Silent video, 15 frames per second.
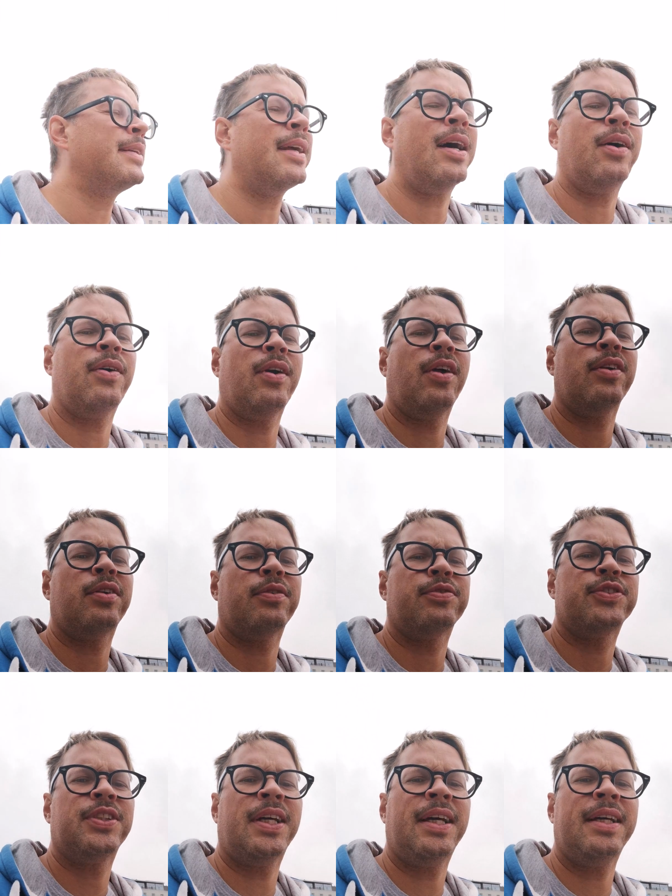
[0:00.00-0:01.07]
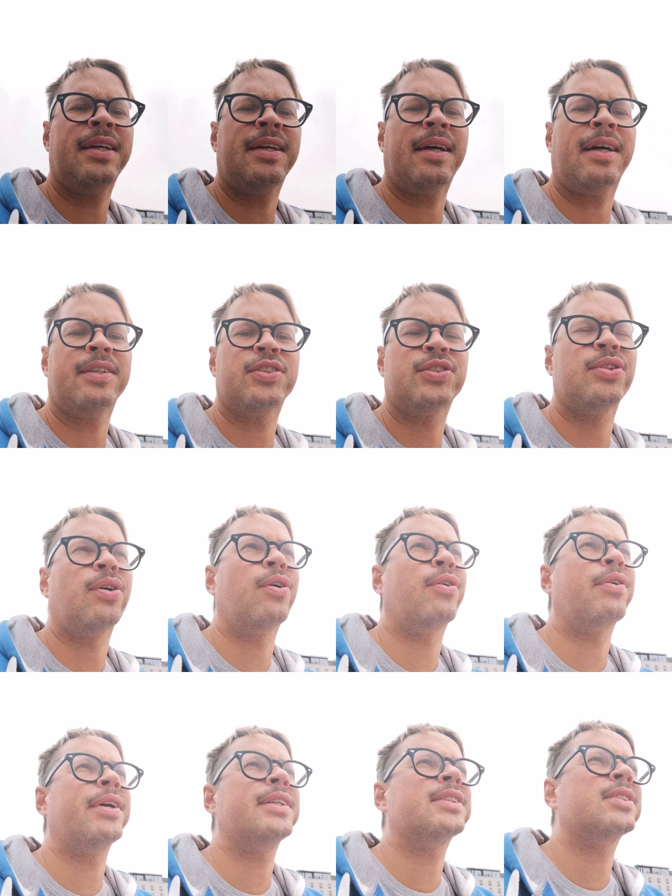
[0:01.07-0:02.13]
now a lot of saying and
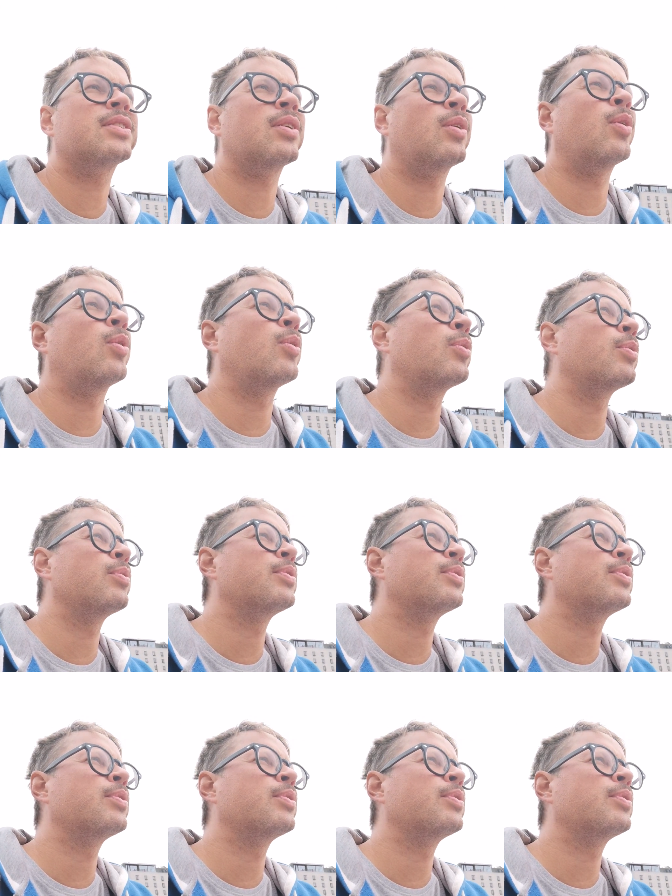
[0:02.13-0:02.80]
stories so